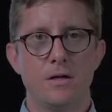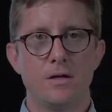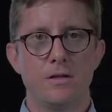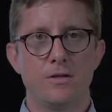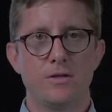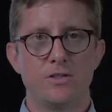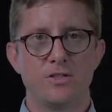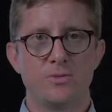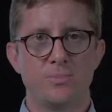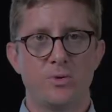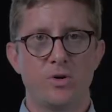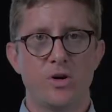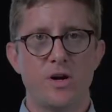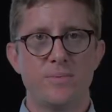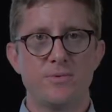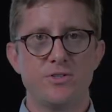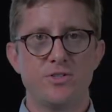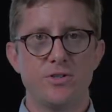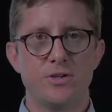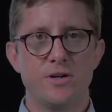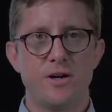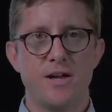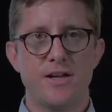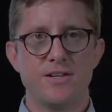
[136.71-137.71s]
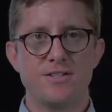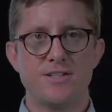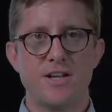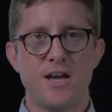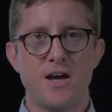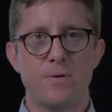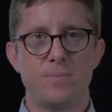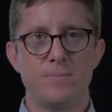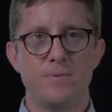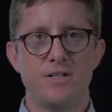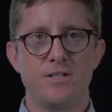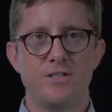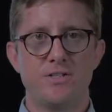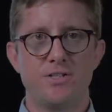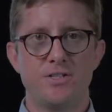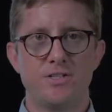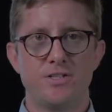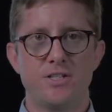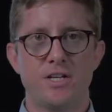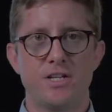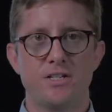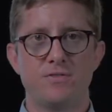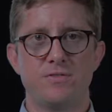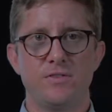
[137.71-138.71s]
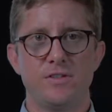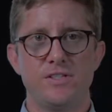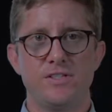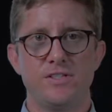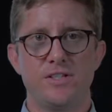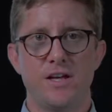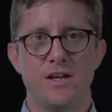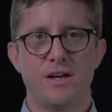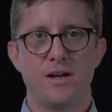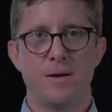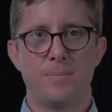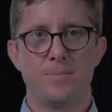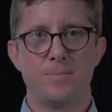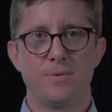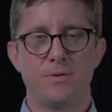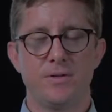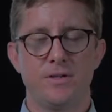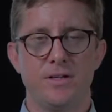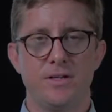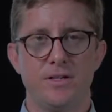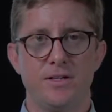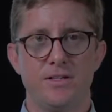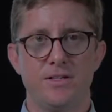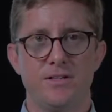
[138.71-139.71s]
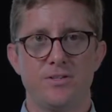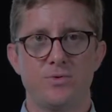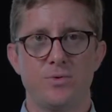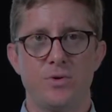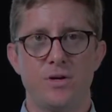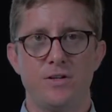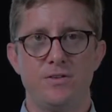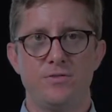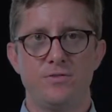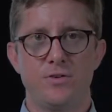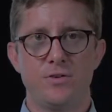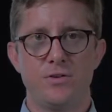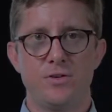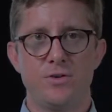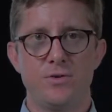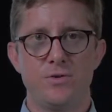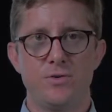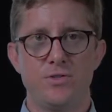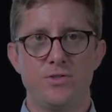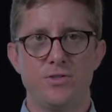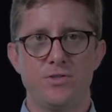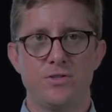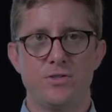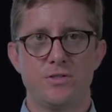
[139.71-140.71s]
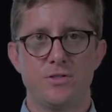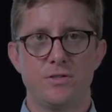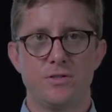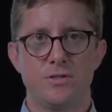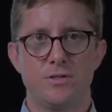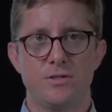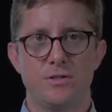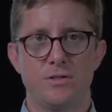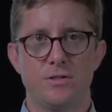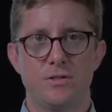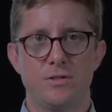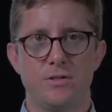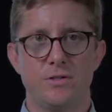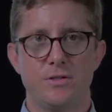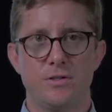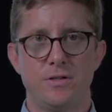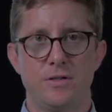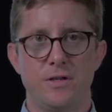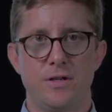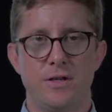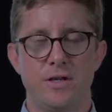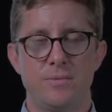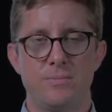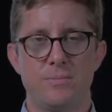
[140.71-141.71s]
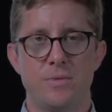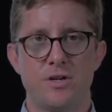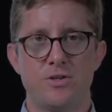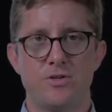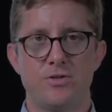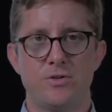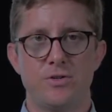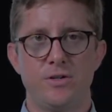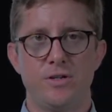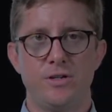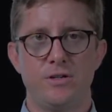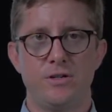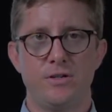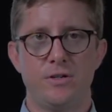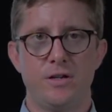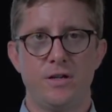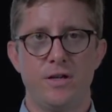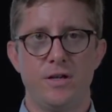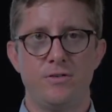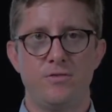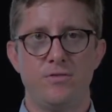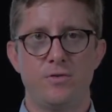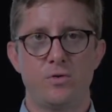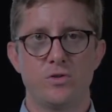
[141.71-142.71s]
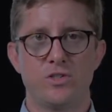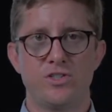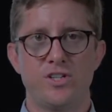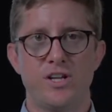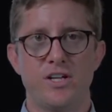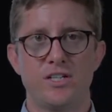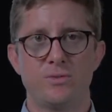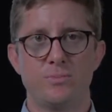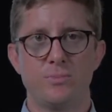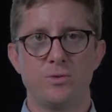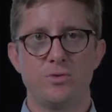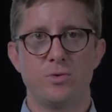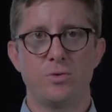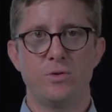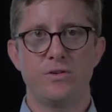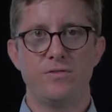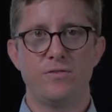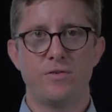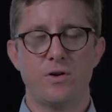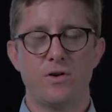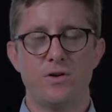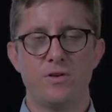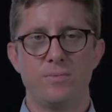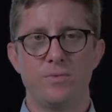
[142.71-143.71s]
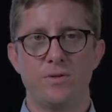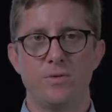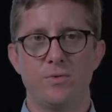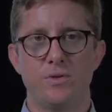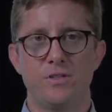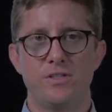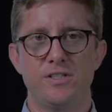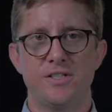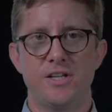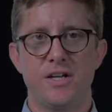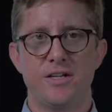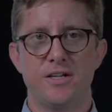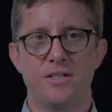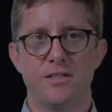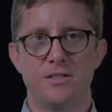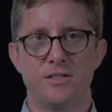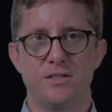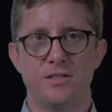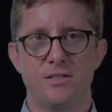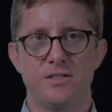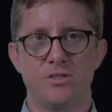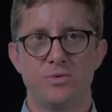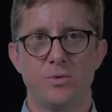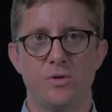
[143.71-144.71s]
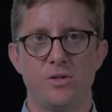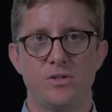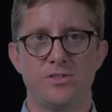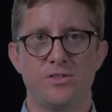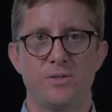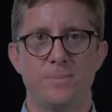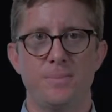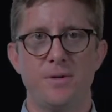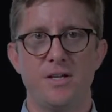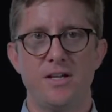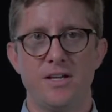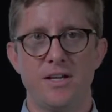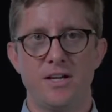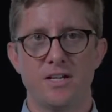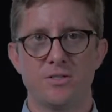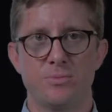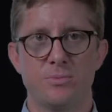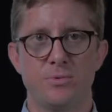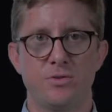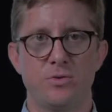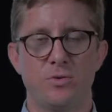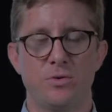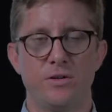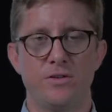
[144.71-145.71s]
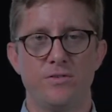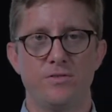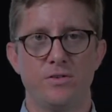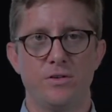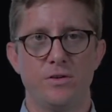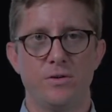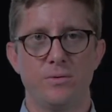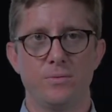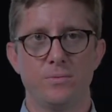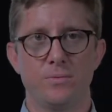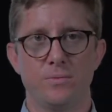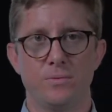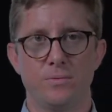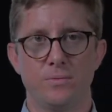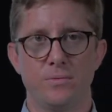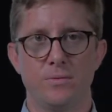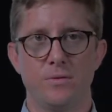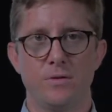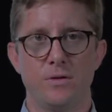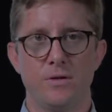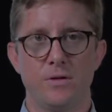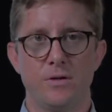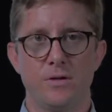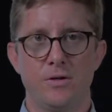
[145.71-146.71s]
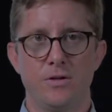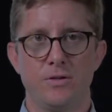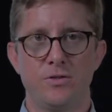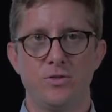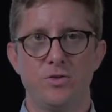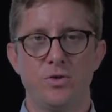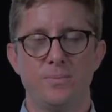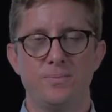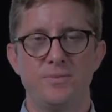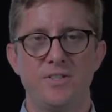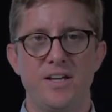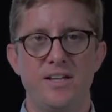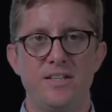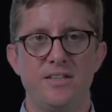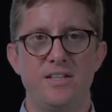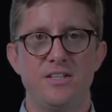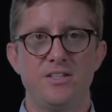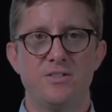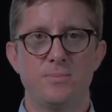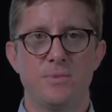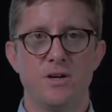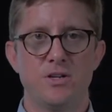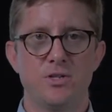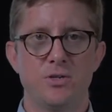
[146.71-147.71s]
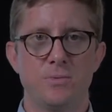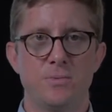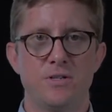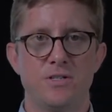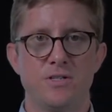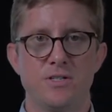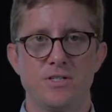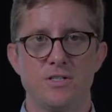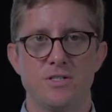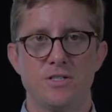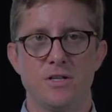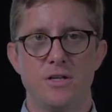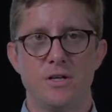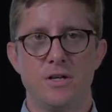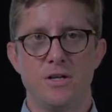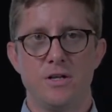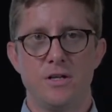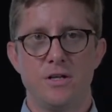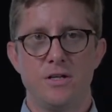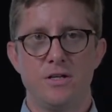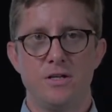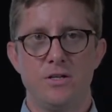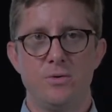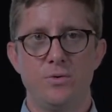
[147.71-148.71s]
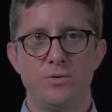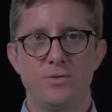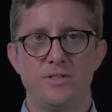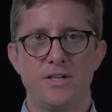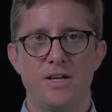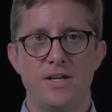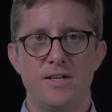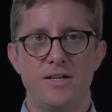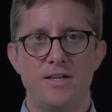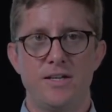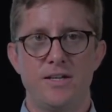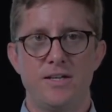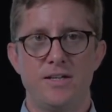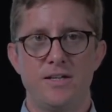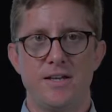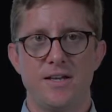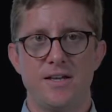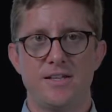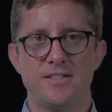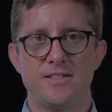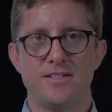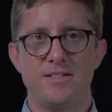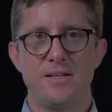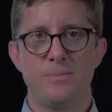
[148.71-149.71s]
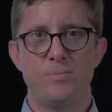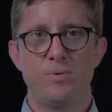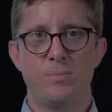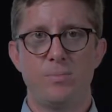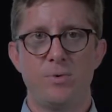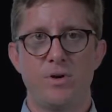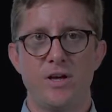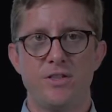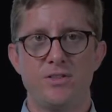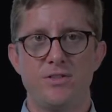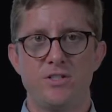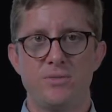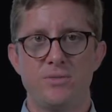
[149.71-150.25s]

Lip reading: The spirometer has now been successfully set up, and it is ready for use and measuring a force expiratory volume in 1 second, as well as a peak expiratory flow. To obtain these measurements, you will take in as deep a breath as